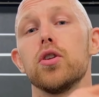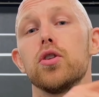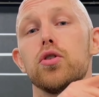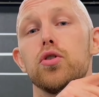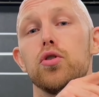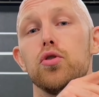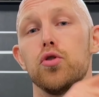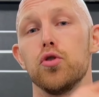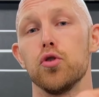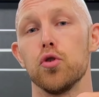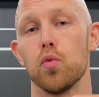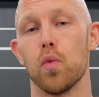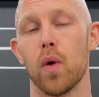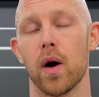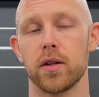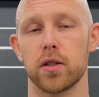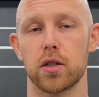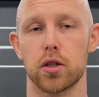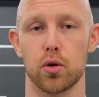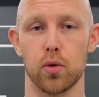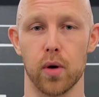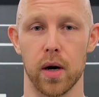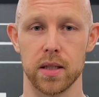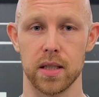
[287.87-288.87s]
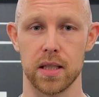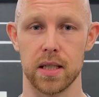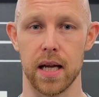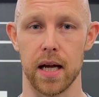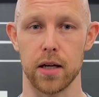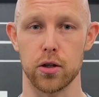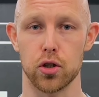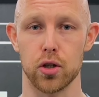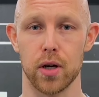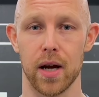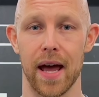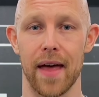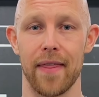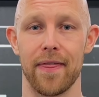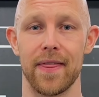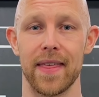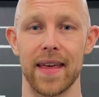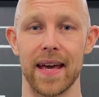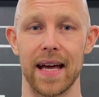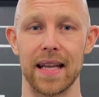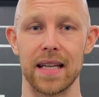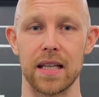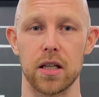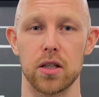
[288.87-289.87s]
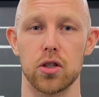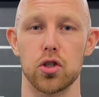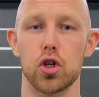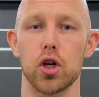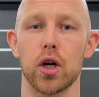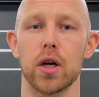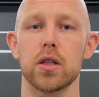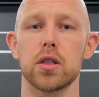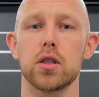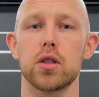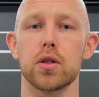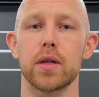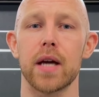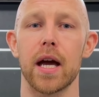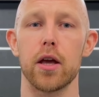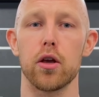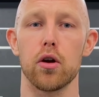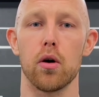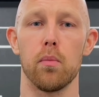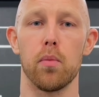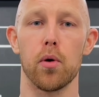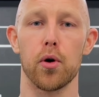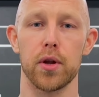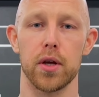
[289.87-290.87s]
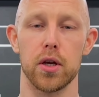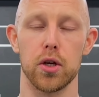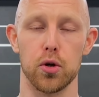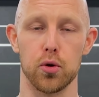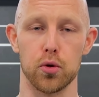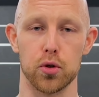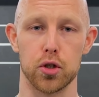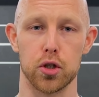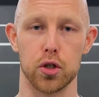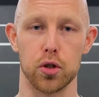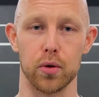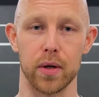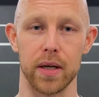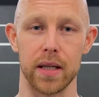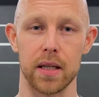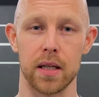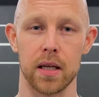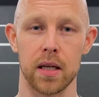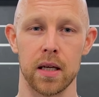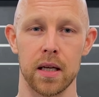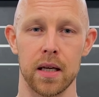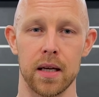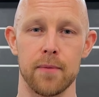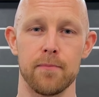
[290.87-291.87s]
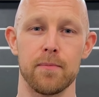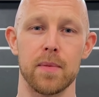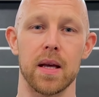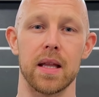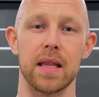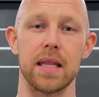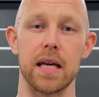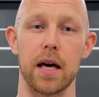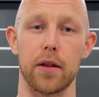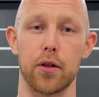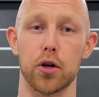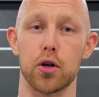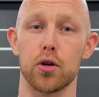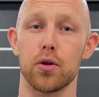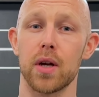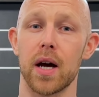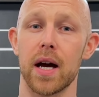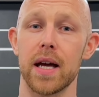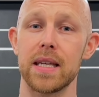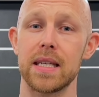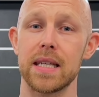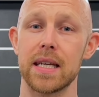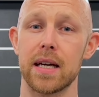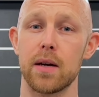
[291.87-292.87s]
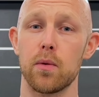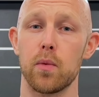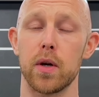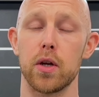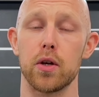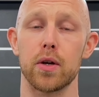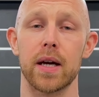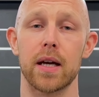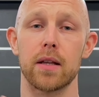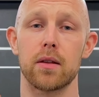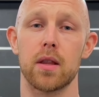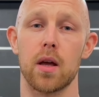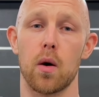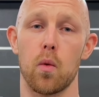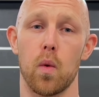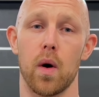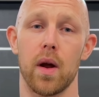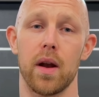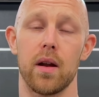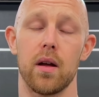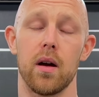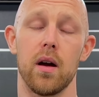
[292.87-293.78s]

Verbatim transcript: to do one squat snatch at the end, just to get your body used to it. The other good idea when you get that one,